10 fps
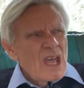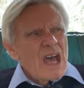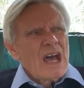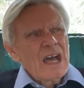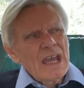
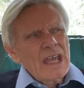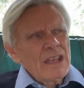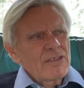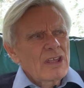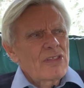
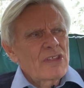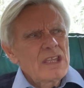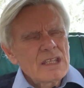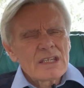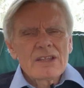And
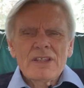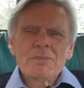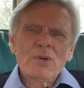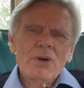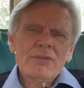the
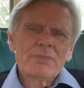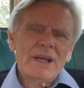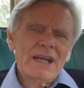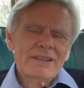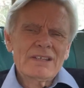important
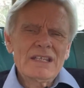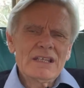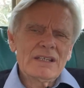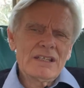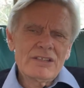part
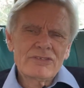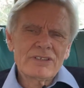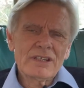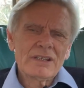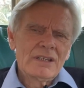here is
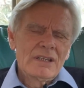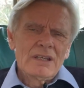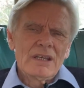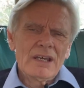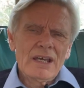that
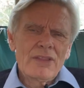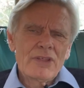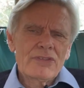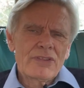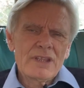
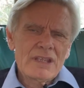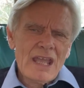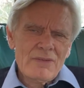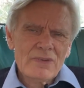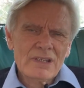the
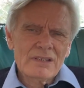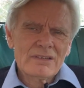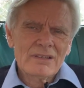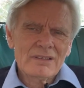advocate